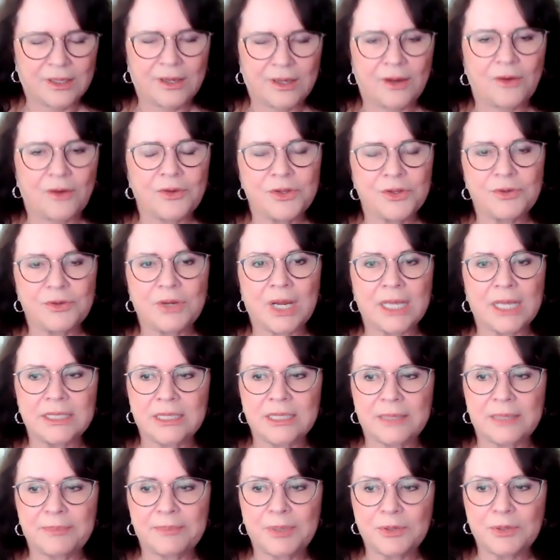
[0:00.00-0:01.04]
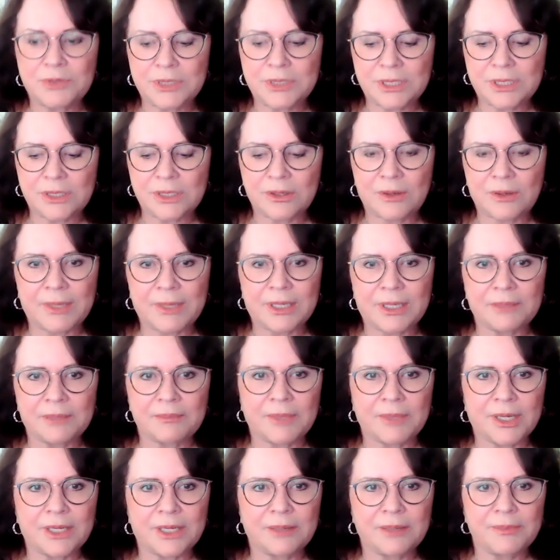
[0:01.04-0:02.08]
oh, you guys, I posted on my,
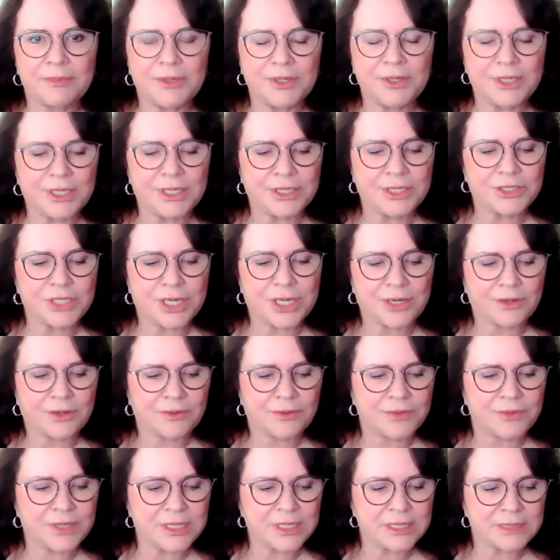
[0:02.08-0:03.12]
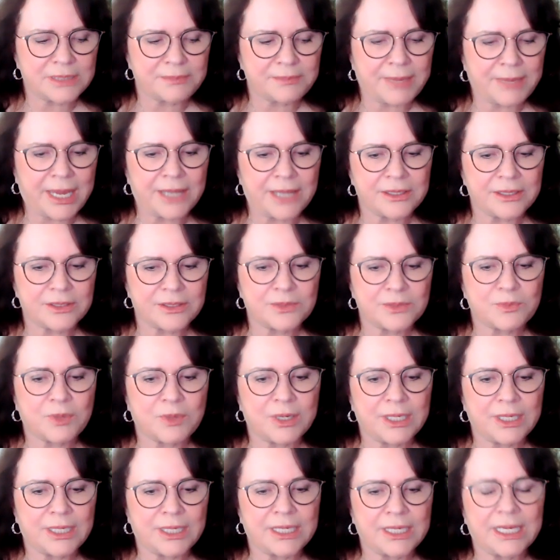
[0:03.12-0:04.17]
my community channel this man that's
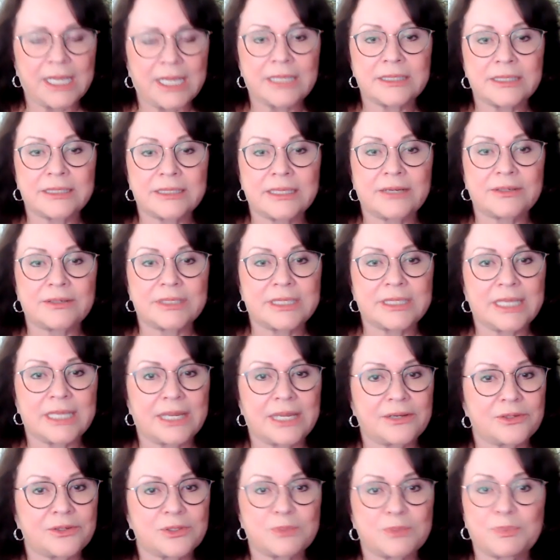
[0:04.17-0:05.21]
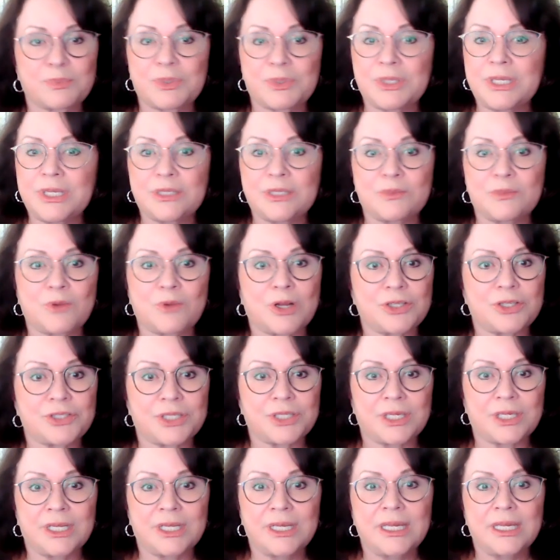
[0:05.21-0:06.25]
running against Sarah Sanders. Please watch
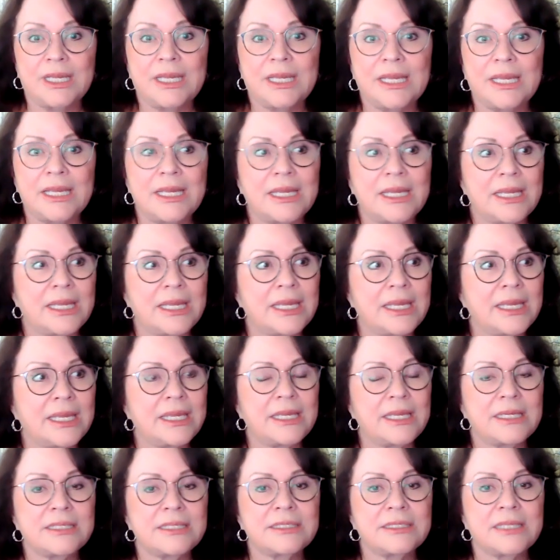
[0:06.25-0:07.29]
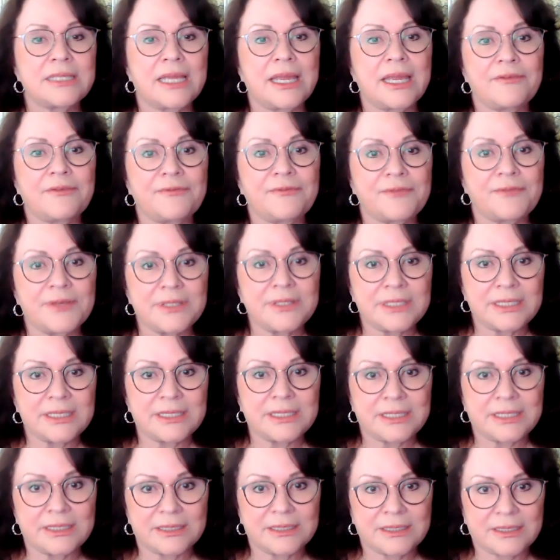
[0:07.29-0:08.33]
it. He is a
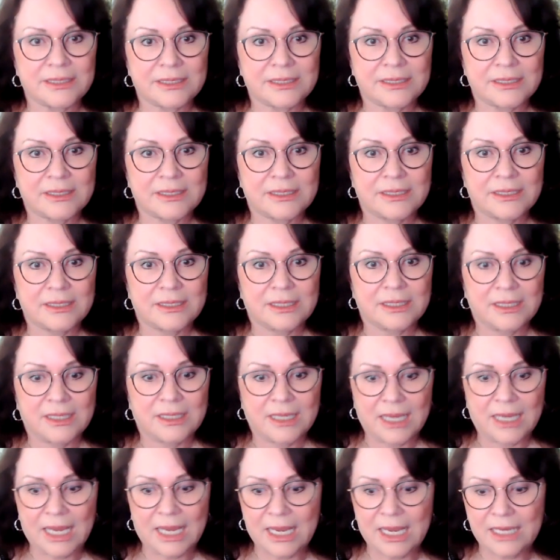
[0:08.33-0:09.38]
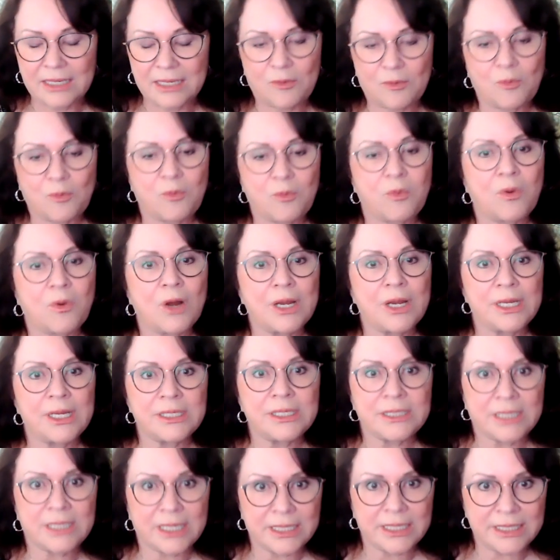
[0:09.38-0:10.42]
physicist. And what a
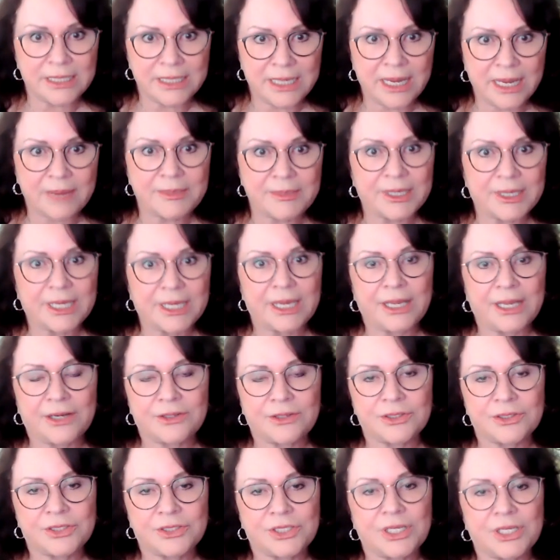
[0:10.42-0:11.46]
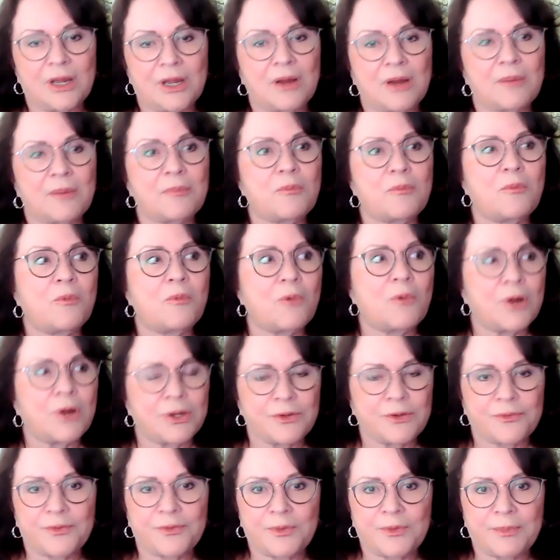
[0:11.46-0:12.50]
dynamic energy, a
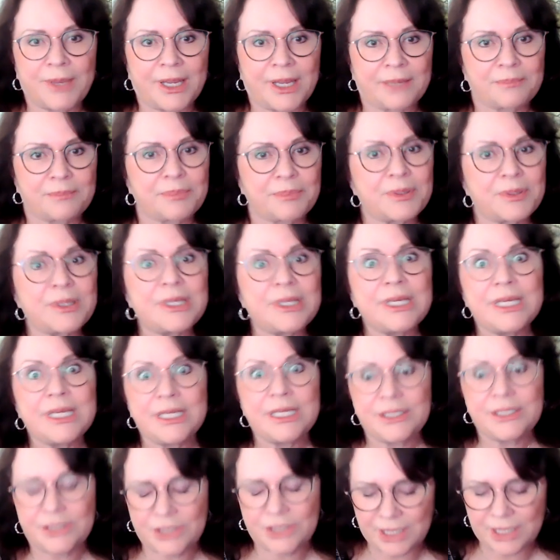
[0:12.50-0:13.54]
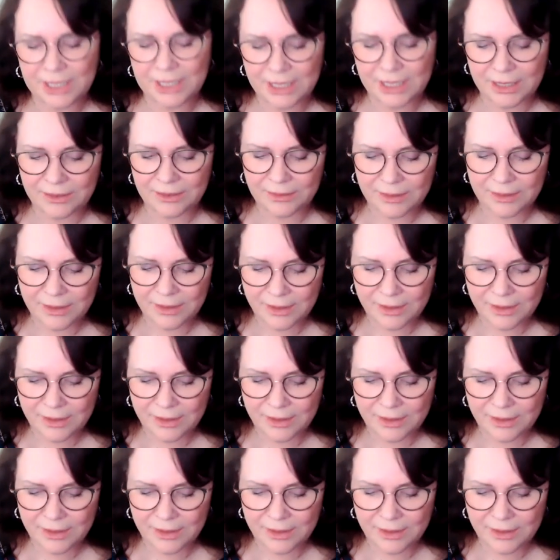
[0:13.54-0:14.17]
wonderful man. Please check it out.